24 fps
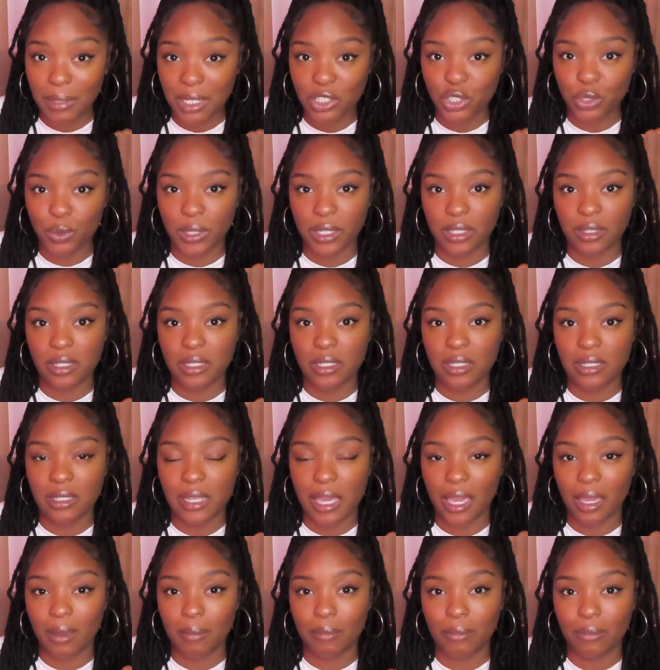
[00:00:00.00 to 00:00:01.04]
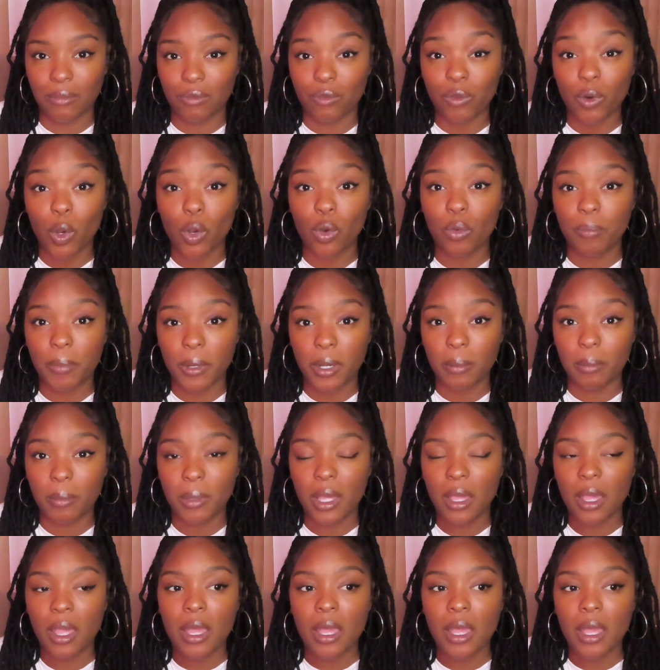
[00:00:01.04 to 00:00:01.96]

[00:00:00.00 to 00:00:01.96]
that you hit this same road bump?